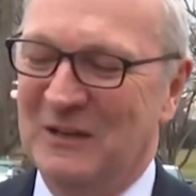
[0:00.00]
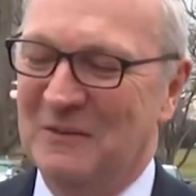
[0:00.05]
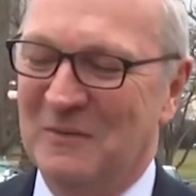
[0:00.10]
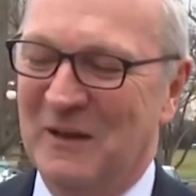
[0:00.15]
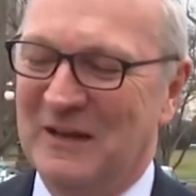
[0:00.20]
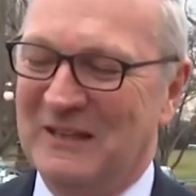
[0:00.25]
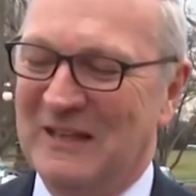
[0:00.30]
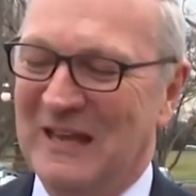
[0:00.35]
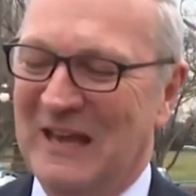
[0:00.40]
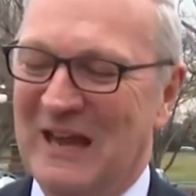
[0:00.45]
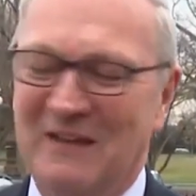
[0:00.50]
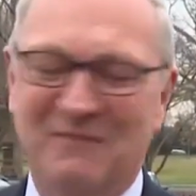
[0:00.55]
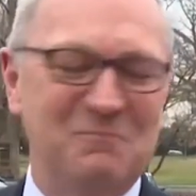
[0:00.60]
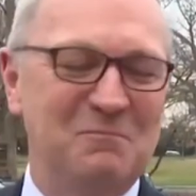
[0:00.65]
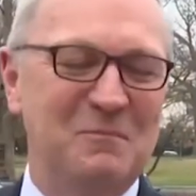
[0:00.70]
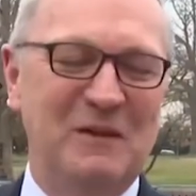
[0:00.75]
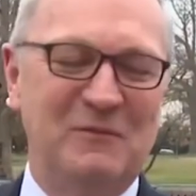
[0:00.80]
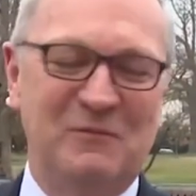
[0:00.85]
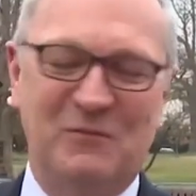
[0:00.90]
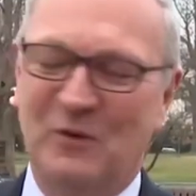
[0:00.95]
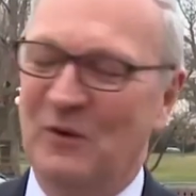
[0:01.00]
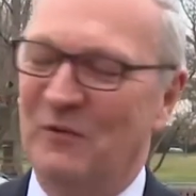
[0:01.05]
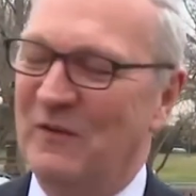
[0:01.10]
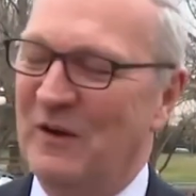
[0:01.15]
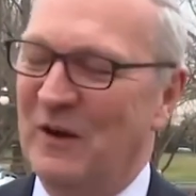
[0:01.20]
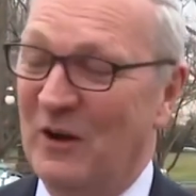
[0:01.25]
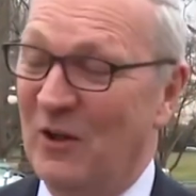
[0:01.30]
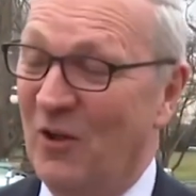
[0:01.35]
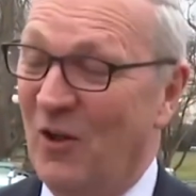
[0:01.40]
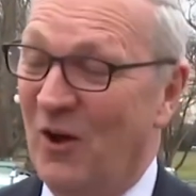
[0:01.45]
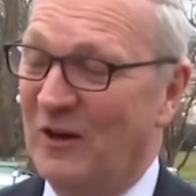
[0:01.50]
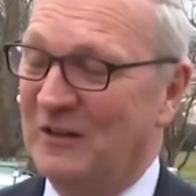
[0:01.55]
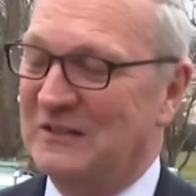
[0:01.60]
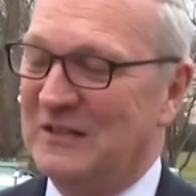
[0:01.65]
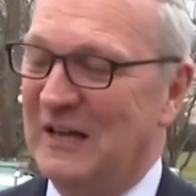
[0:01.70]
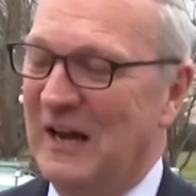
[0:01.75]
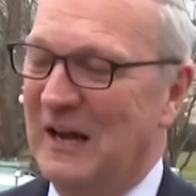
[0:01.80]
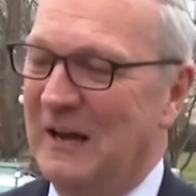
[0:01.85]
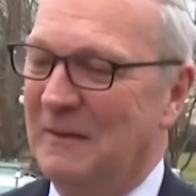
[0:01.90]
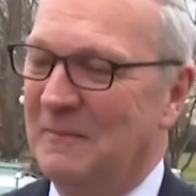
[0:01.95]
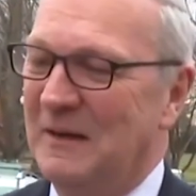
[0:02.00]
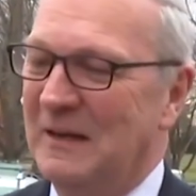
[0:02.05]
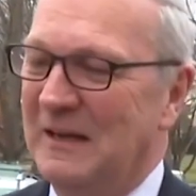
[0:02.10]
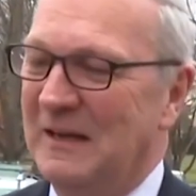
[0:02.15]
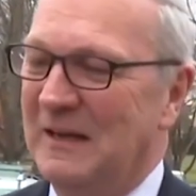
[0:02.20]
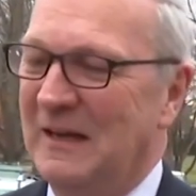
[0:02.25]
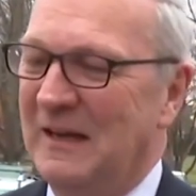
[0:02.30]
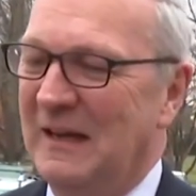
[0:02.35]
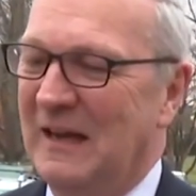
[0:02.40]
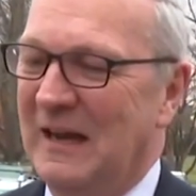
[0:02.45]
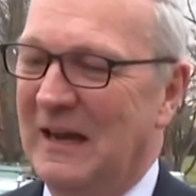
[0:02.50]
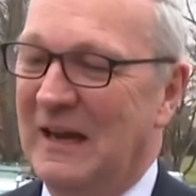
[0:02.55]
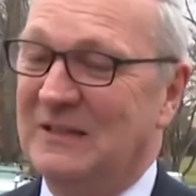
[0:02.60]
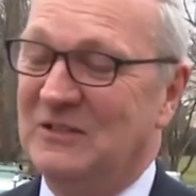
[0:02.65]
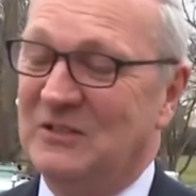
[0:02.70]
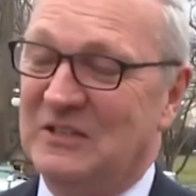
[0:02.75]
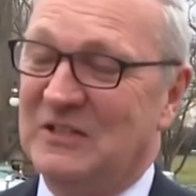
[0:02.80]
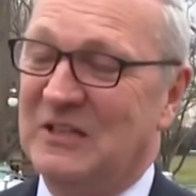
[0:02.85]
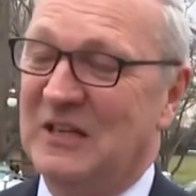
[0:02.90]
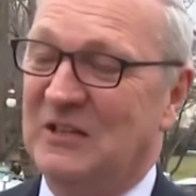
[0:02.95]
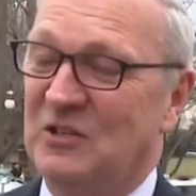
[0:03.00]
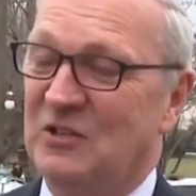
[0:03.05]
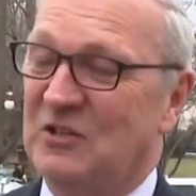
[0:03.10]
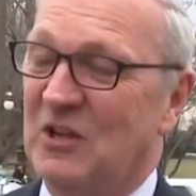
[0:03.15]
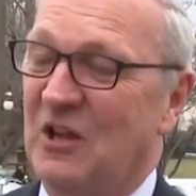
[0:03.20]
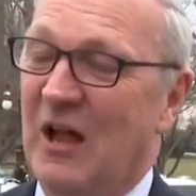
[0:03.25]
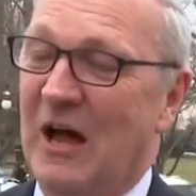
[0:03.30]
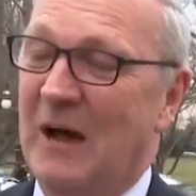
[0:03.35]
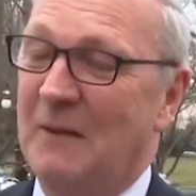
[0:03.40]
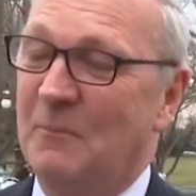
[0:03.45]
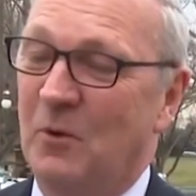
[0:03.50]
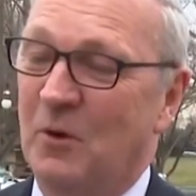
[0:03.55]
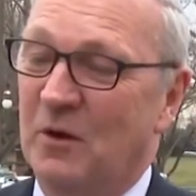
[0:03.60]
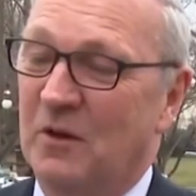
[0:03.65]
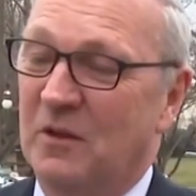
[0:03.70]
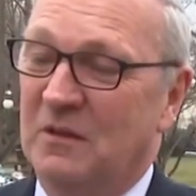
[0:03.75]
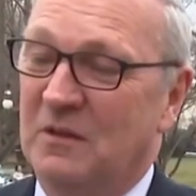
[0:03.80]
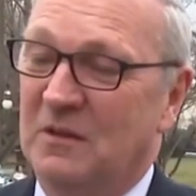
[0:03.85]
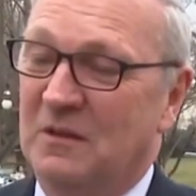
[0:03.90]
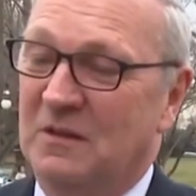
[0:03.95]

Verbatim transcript: them like they hadn't been for a very long time, and I just think there's a lot more